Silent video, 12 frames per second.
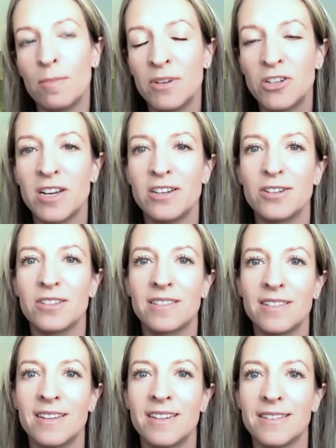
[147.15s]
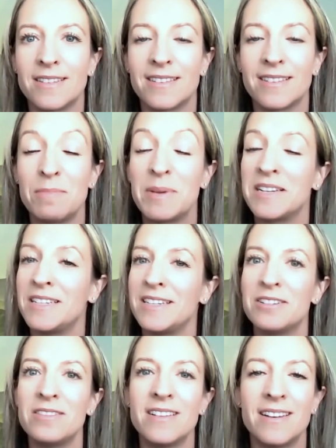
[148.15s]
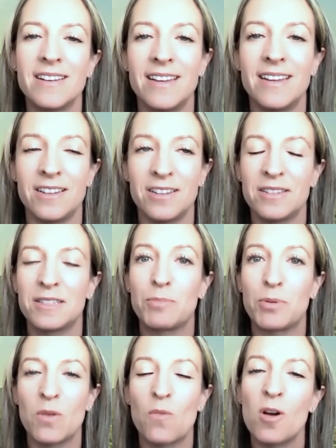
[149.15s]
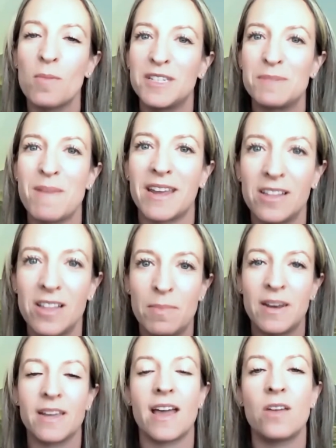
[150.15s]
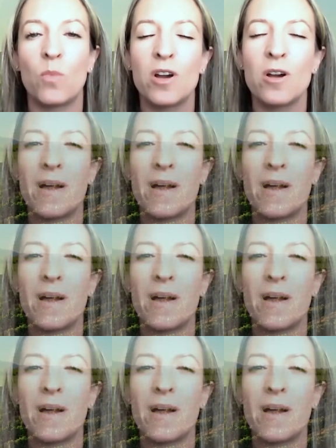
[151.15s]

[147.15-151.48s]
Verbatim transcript: climate change is, is a big deal and it is pretty warm in Temecula, but again,